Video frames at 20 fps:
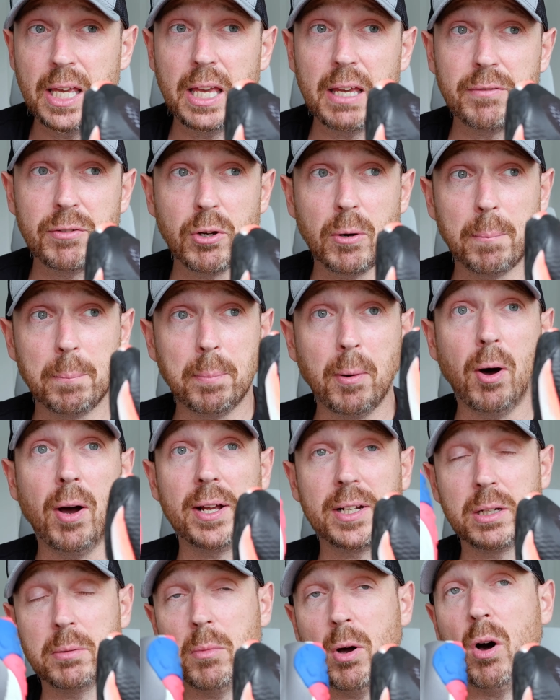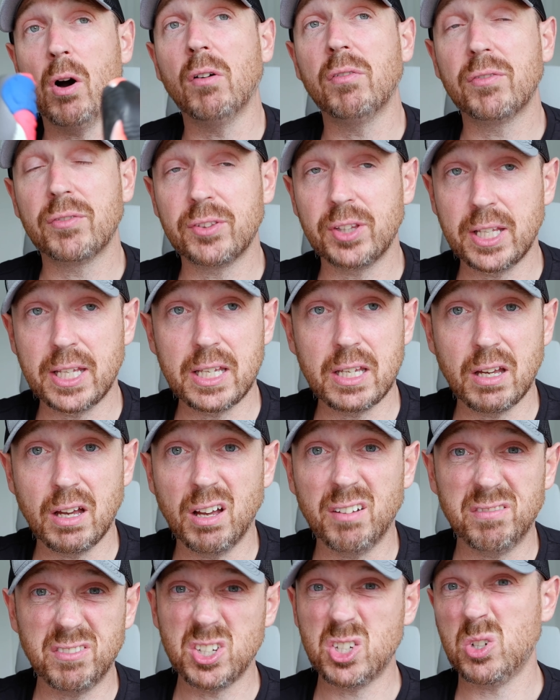if you're buying them off the
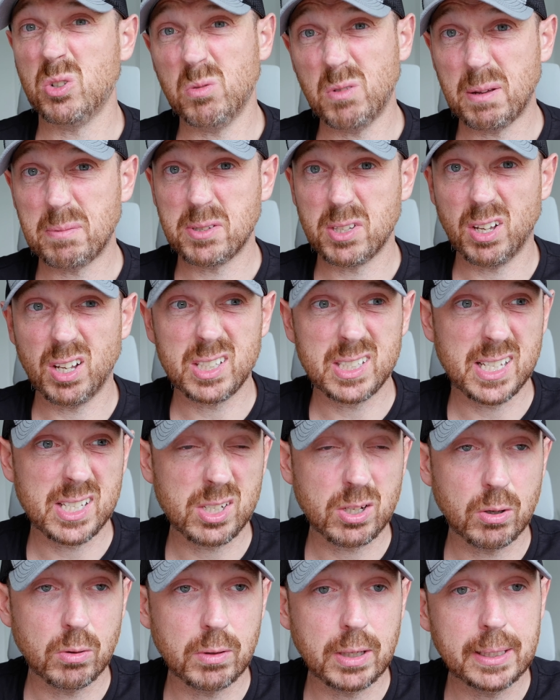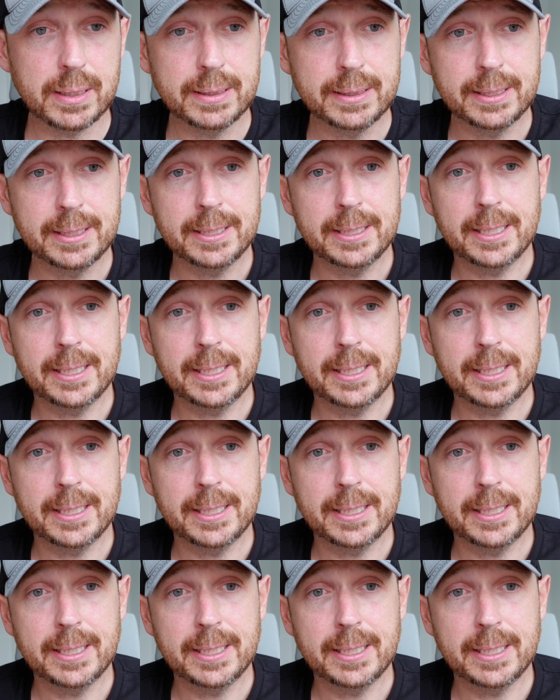uh, official websites, let's call it.